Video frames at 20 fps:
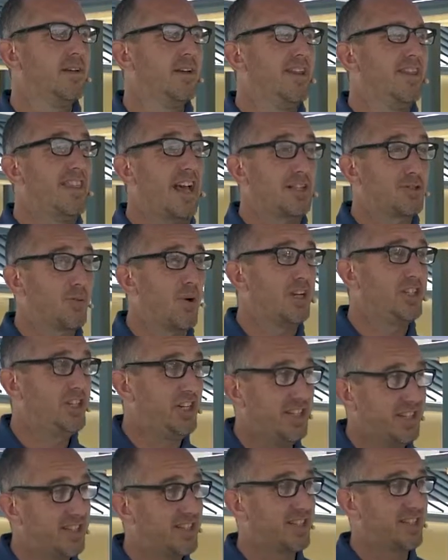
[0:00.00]
That's why
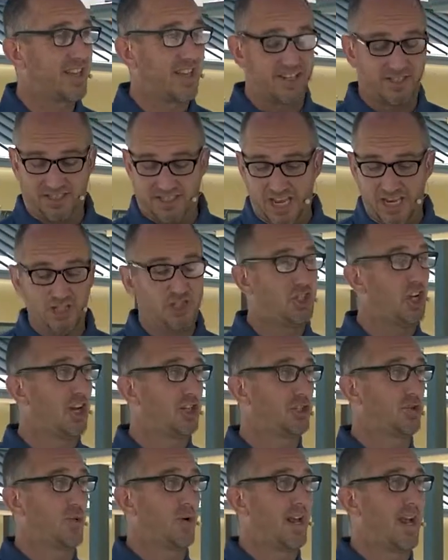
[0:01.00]
Jesus is going to say in John
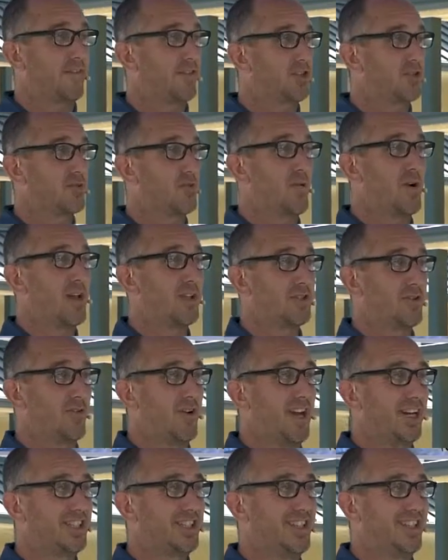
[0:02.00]
20 after his
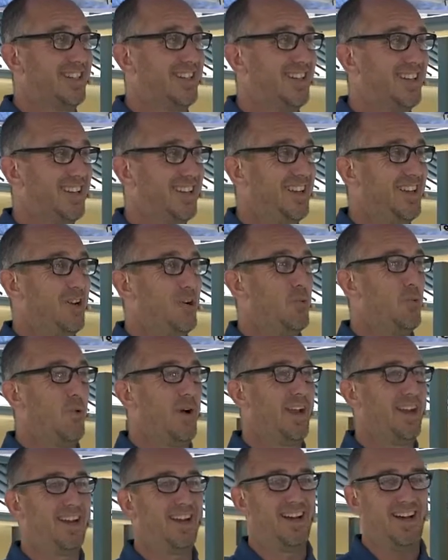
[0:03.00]
resurrection,
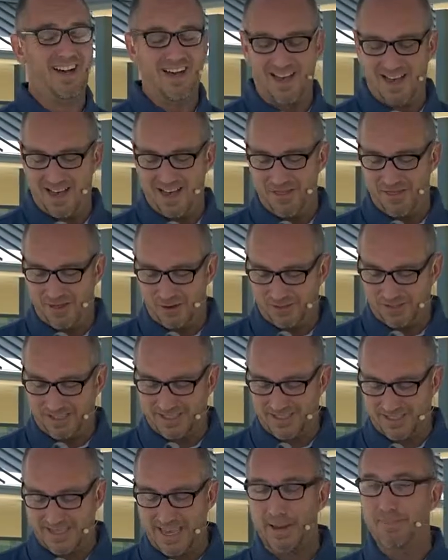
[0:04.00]
when uh, there's a
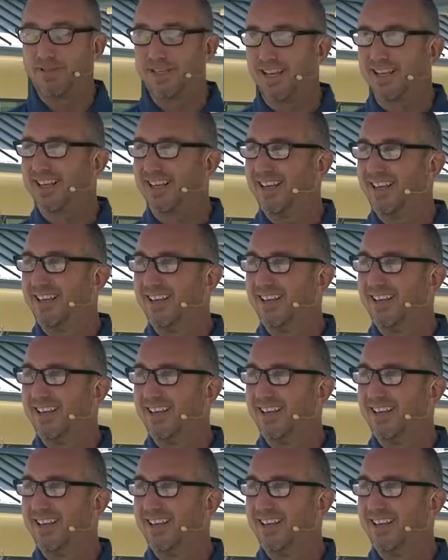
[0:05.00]
skeptic